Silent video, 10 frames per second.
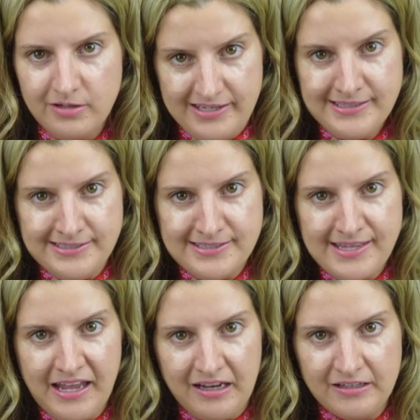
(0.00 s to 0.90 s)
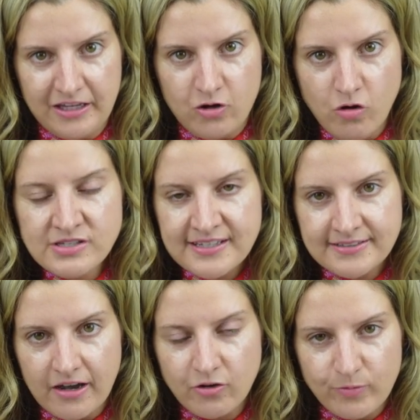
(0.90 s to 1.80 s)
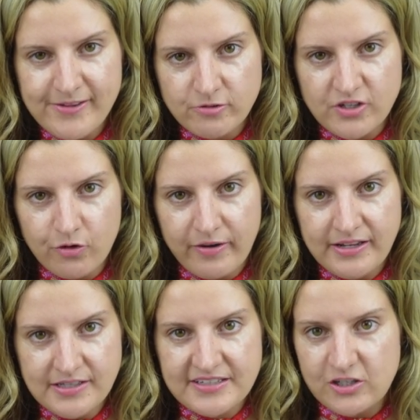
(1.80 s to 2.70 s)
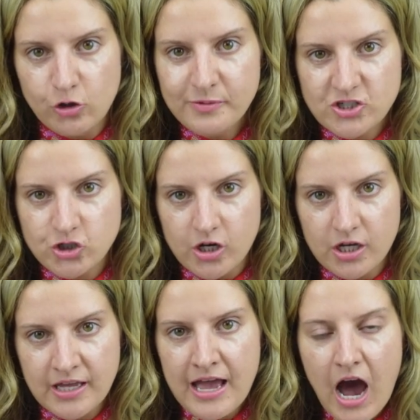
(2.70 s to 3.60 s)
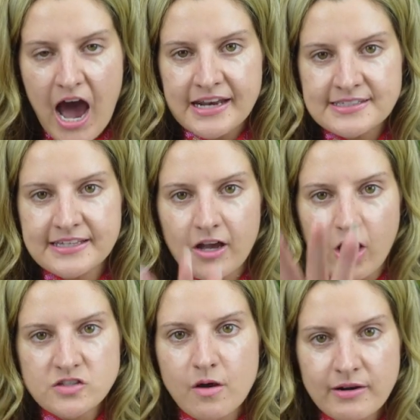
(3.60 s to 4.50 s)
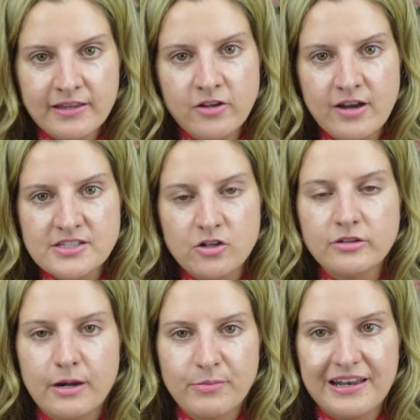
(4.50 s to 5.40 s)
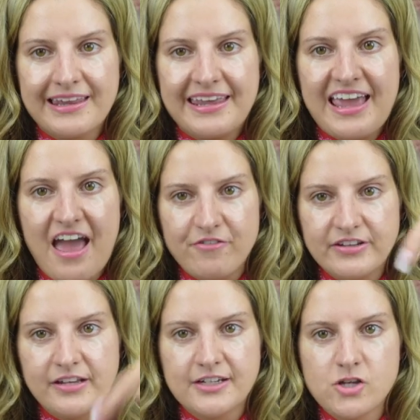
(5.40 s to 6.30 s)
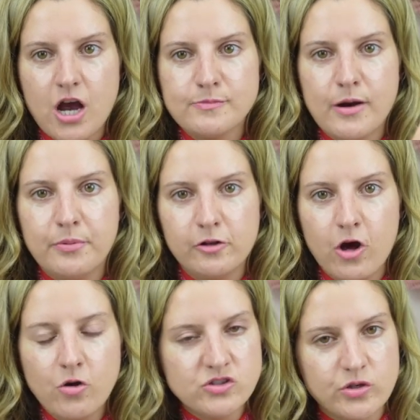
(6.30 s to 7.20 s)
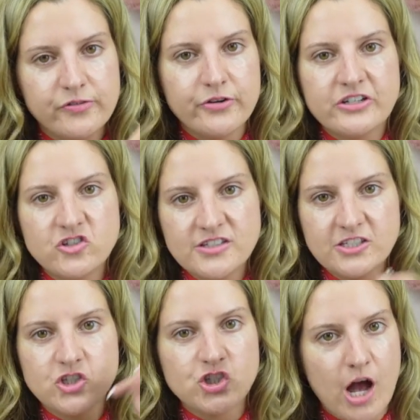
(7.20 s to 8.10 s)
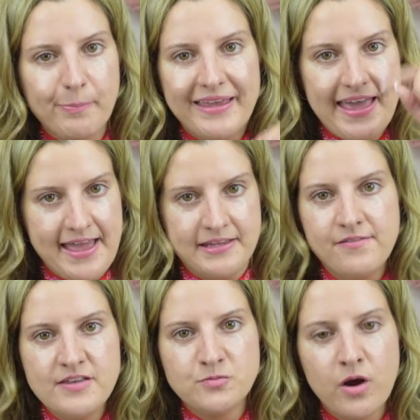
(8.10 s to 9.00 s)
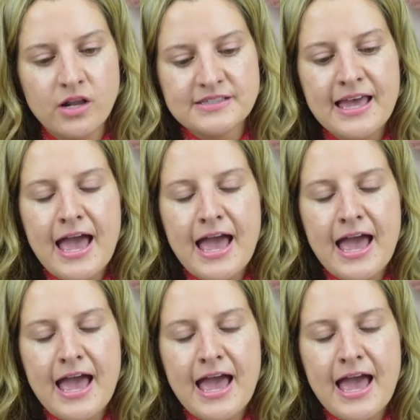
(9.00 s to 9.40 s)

Like, it's insane. Like, go sit down and read those ingredients. Like, you'll be shook. Honestly, also, I'm going to let you guys know that I'm going to link everything I talk about below. So if you're interested in shopping any of these products,